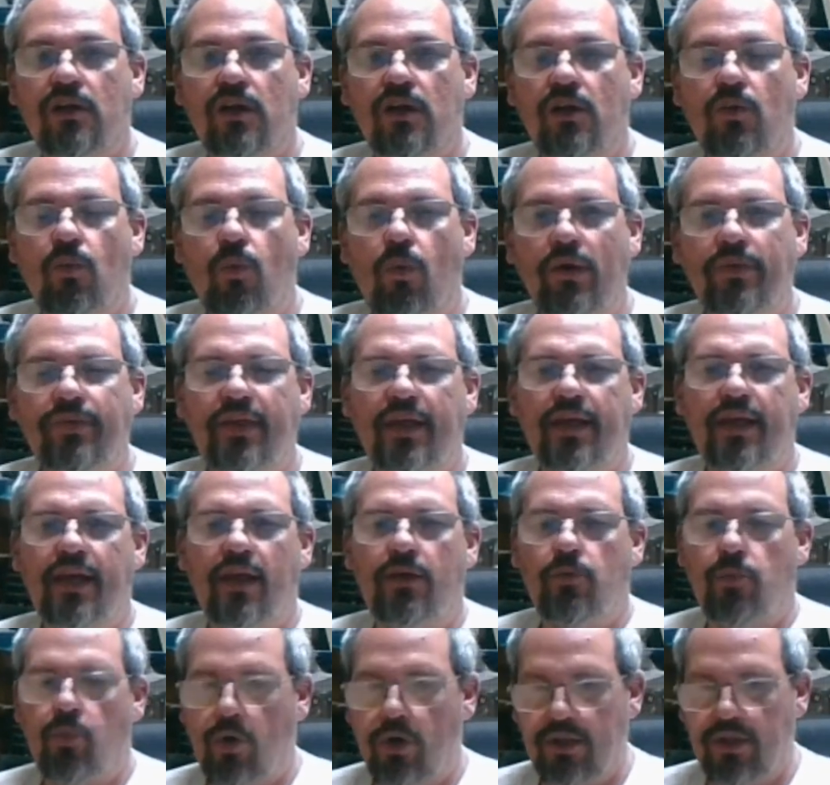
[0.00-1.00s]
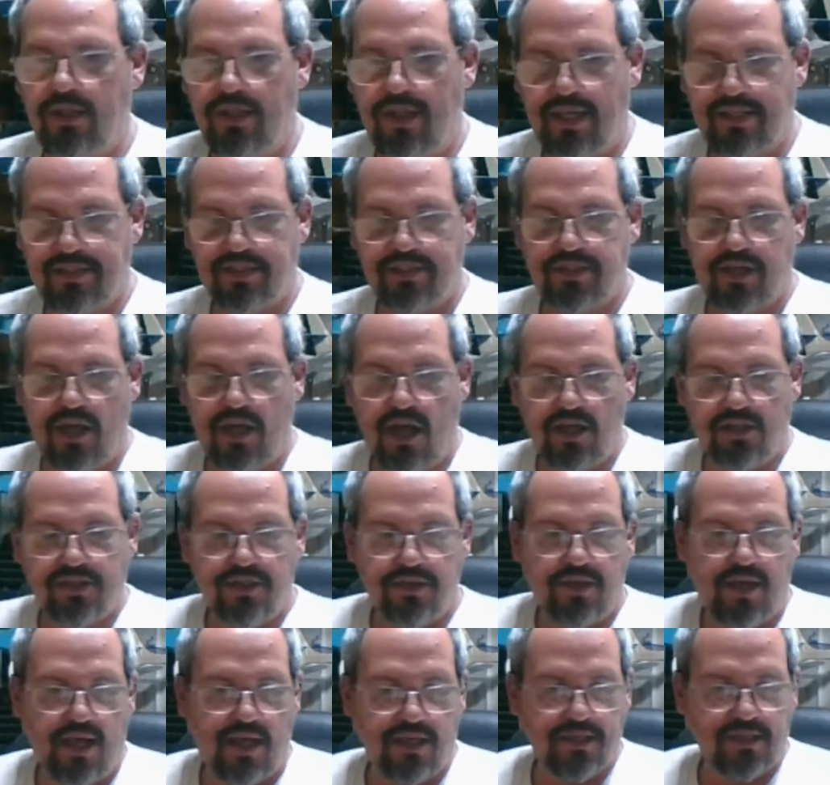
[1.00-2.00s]
One thing I would like to talk to
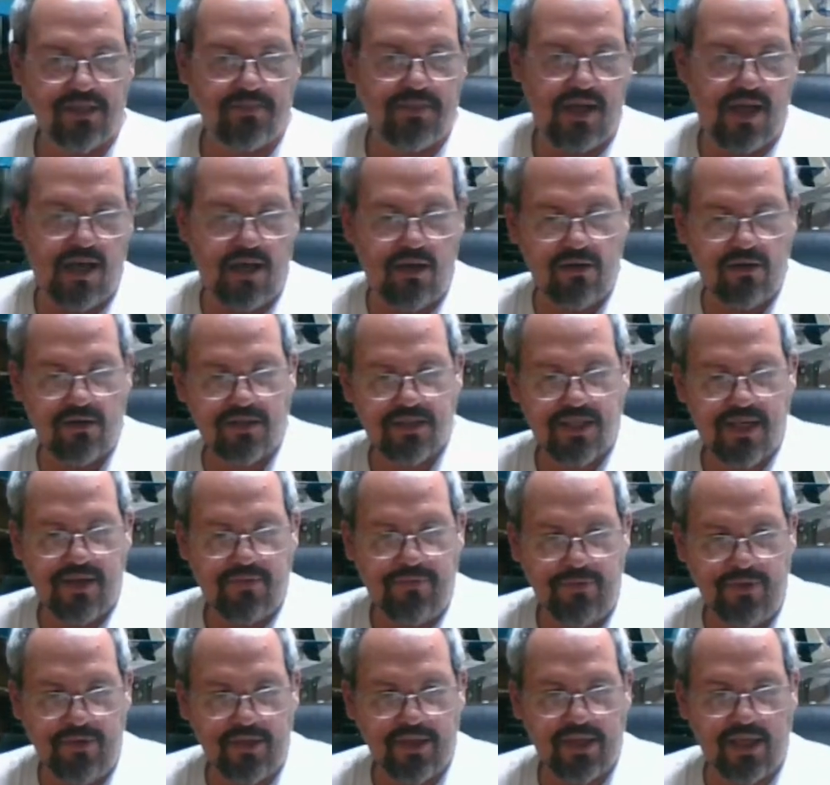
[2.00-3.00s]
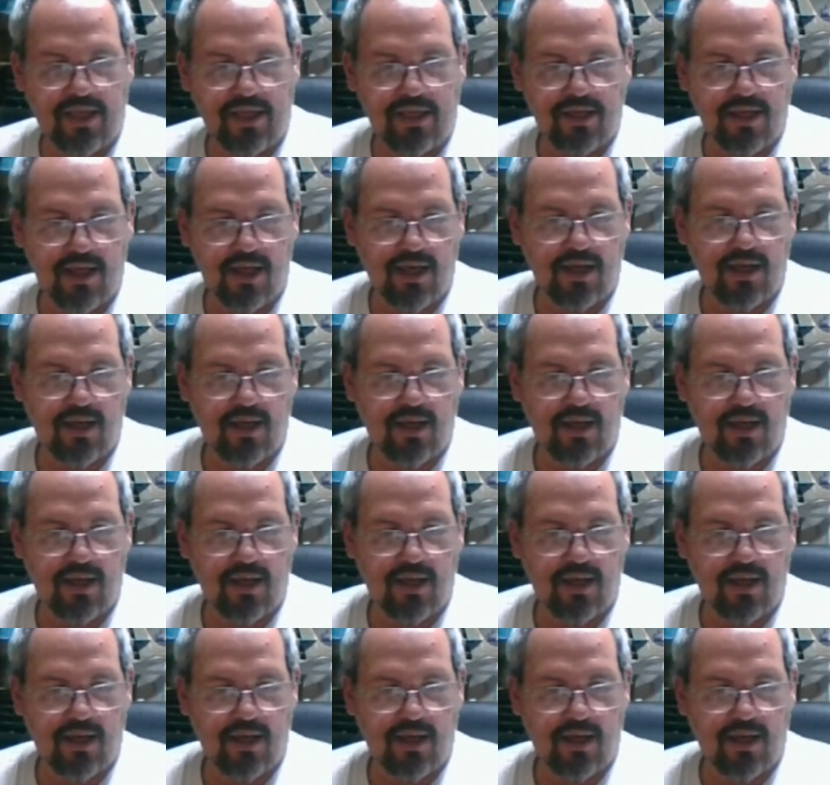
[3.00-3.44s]
you guys about, definitely, and